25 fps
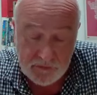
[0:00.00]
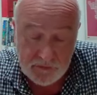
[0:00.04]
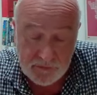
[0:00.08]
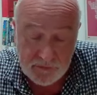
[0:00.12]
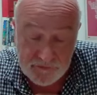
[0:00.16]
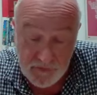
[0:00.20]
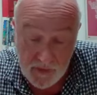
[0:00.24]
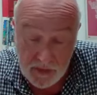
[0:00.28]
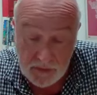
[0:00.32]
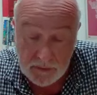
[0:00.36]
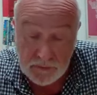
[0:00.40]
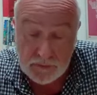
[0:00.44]
are
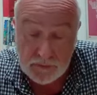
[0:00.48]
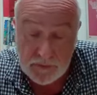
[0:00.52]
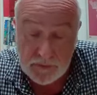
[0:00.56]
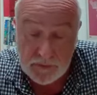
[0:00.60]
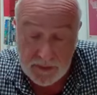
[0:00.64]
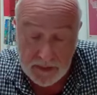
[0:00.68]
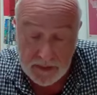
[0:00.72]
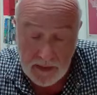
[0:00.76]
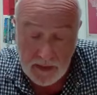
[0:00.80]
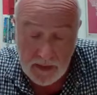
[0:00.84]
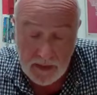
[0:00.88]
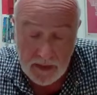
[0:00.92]

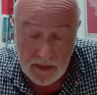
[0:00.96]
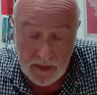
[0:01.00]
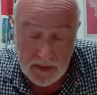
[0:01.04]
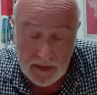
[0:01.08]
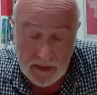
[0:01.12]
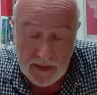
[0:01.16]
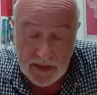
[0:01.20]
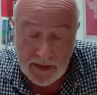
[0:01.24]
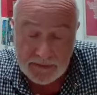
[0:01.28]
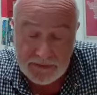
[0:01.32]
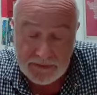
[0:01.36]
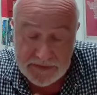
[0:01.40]
found
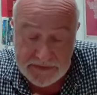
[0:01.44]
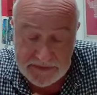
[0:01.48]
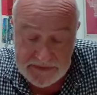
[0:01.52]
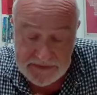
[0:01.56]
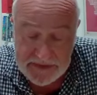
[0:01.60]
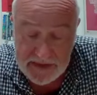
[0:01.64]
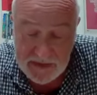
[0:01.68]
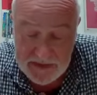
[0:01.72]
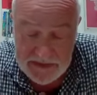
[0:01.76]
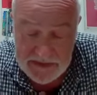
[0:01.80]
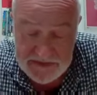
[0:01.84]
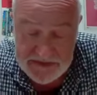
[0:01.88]
and
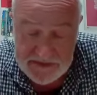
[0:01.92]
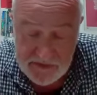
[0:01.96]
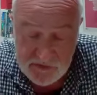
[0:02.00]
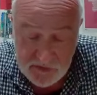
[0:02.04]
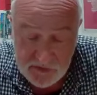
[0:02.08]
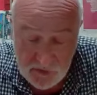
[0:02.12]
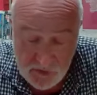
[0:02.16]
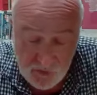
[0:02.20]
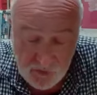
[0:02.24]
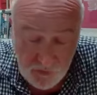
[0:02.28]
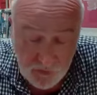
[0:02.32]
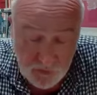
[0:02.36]
detest
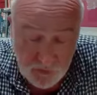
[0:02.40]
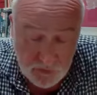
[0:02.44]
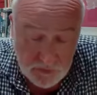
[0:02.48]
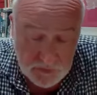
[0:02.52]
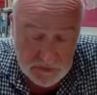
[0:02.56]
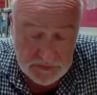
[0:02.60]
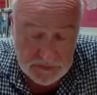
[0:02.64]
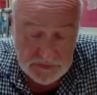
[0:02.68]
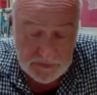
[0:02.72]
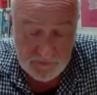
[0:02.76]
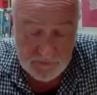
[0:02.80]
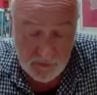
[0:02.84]
the
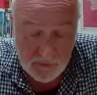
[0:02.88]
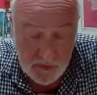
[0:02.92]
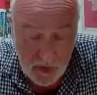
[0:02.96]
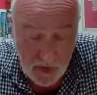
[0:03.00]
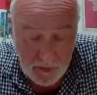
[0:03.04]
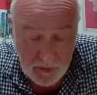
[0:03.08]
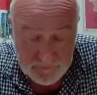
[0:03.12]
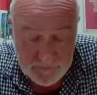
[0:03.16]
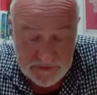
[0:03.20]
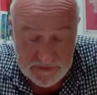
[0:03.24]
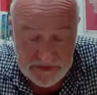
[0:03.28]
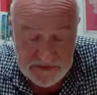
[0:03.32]
cruel, the
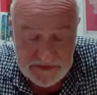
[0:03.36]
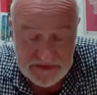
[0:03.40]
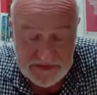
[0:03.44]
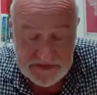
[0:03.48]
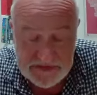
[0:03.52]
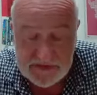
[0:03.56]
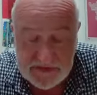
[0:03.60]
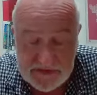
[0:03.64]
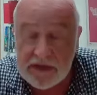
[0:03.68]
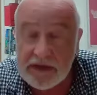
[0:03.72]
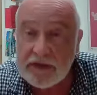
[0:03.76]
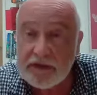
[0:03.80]

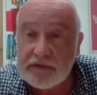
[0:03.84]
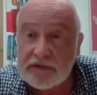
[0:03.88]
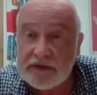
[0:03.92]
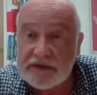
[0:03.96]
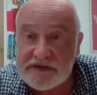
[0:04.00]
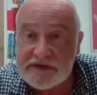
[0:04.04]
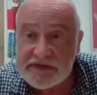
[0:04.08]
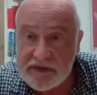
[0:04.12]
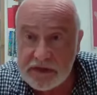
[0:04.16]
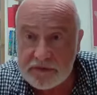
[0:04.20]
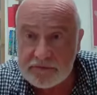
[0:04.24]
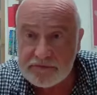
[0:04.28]
covetous,
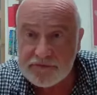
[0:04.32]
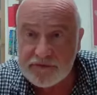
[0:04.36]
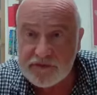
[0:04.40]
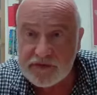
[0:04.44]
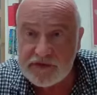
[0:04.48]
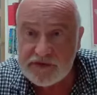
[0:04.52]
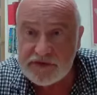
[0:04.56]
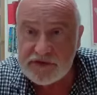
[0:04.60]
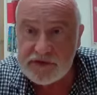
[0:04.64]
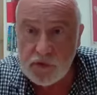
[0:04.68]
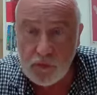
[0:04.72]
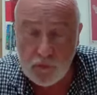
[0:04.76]
the
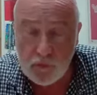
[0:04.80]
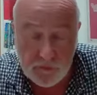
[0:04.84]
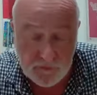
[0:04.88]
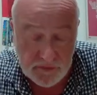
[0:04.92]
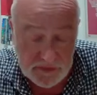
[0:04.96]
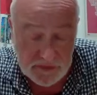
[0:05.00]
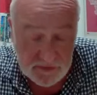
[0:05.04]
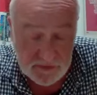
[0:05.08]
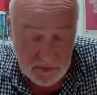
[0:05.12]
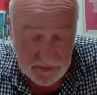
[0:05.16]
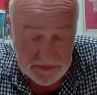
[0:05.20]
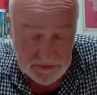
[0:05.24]
selfish, or
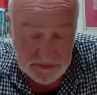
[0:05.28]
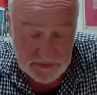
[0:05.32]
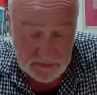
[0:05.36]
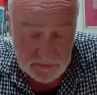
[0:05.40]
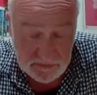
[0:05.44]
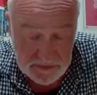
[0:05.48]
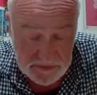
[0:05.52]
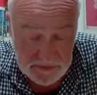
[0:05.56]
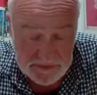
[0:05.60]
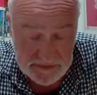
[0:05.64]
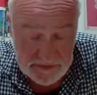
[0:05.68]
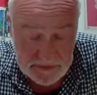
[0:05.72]
the
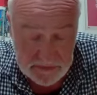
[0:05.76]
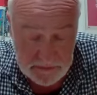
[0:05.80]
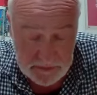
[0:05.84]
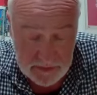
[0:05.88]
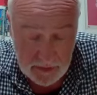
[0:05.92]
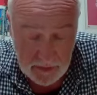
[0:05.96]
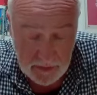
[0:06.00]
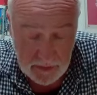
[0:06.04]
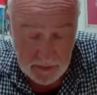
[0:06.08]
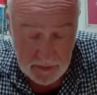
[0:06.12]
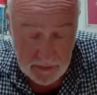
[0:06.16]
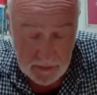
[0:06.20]
treacherous.
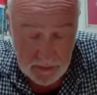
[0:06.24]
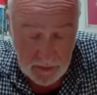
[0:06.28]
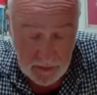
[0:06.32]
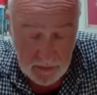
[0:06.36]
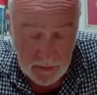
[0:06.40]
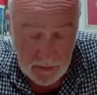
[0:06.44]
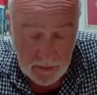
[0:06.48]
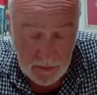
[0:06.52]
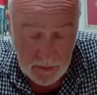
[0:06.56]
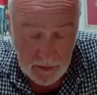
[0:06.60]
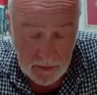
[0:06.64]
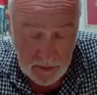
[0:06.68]

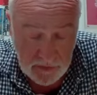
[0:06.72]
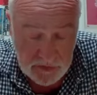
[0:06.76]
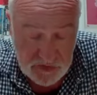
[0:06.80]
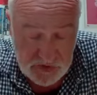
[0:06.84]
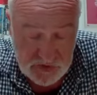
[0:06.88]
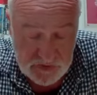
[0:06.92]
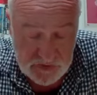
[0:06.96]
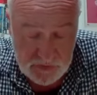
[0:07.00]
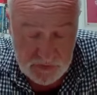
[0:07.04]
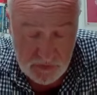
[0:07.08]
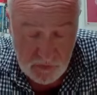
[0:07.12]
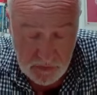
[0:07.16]
How
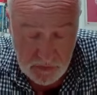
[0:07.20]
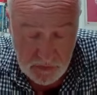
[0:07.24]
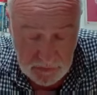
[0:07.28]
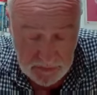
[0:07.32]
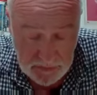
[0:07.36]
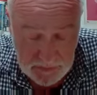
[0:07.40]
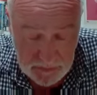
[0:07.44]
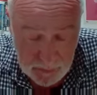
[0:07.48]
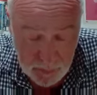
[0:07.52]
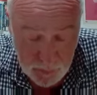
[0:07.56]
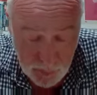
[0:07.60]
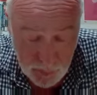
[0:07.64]

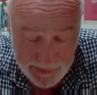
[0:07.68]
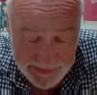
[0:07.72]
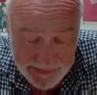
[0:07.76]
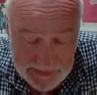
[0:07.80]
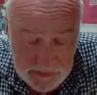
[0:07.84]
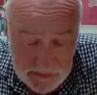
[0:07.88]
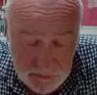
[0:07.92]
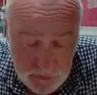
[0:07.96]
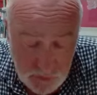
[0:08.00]
strongly we